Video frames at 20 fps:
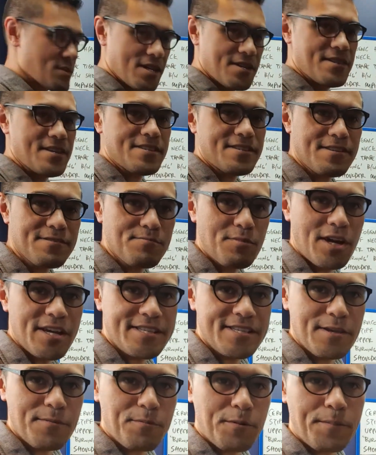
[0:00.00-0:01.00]
this is my
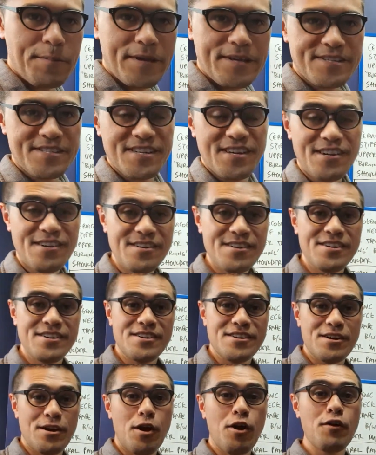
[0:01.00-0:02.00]
simple picture
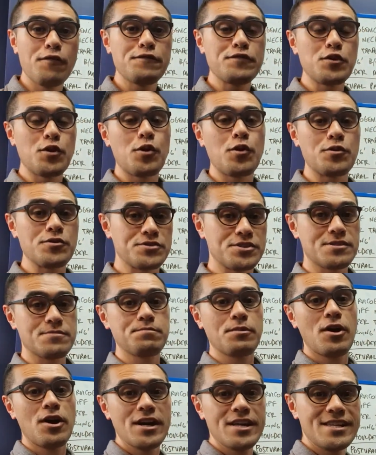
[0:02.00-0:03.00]
of your
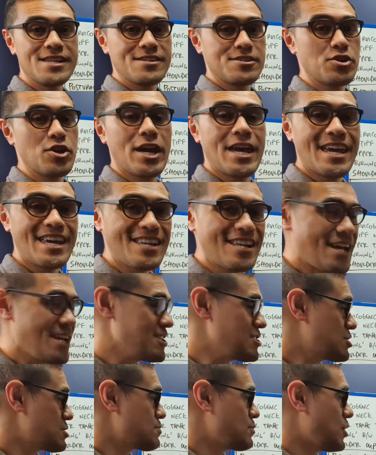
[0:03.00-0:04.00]
spine, your head and
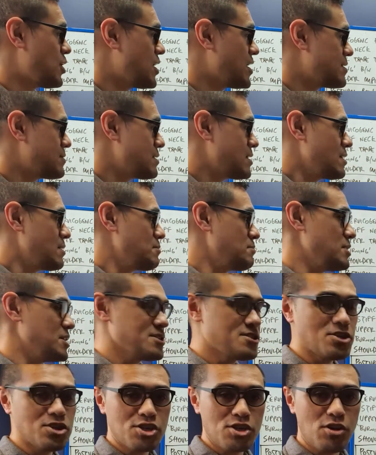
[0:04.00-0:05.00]
your spine, plus
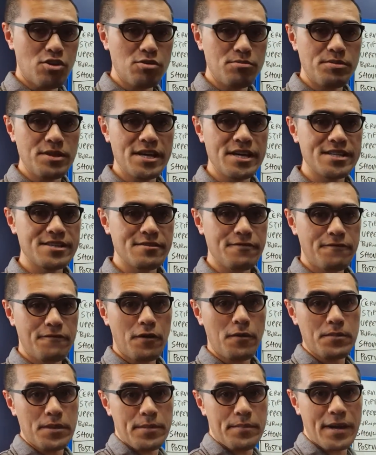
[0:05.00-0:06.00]
your shoulder blades
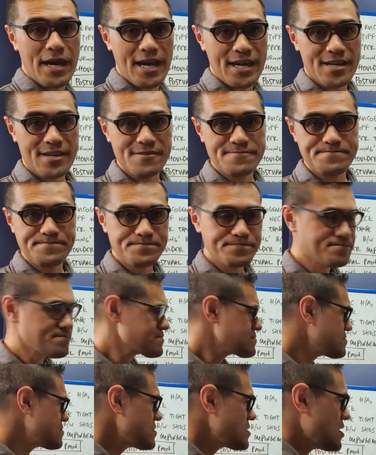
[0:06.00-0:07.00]
from the back.
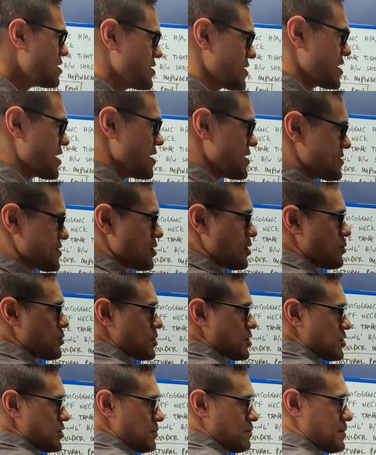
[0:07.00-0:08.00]
Okay, so we've
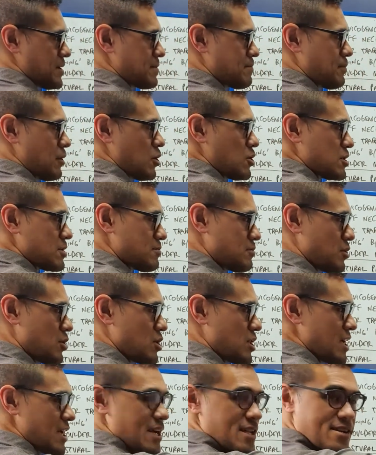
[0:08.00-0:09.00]
got the big bowling ball
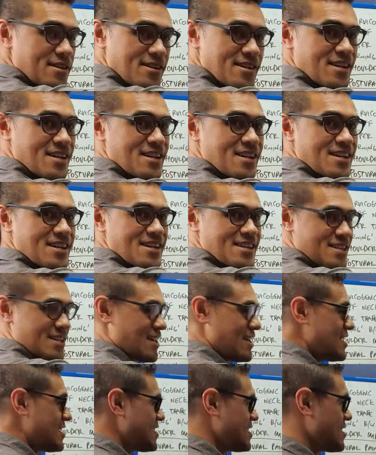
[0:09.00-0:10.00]
head,
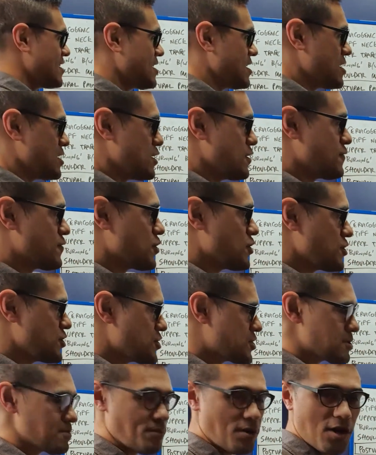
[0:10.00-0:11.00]
okay? You've got your
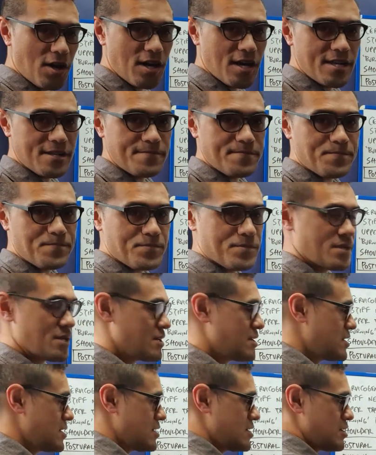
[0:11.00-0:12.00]
spine,
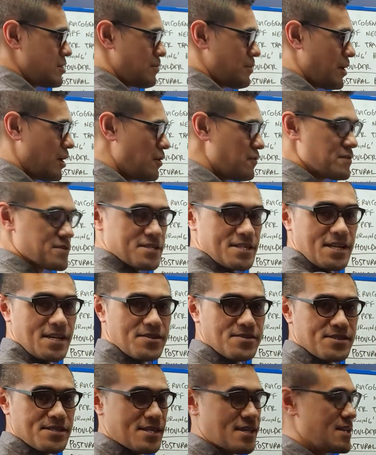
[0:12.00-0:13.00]
your pelvis
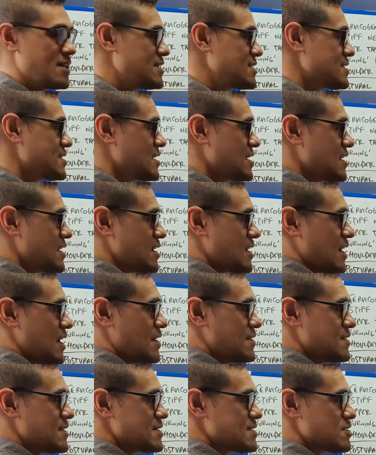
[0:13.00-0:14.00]
downstairs,
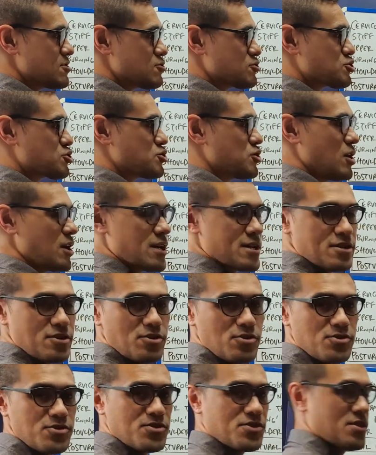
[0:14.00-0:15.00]
and these little
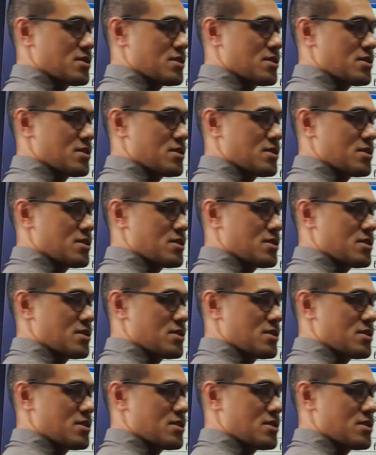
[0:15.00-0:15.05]
triangles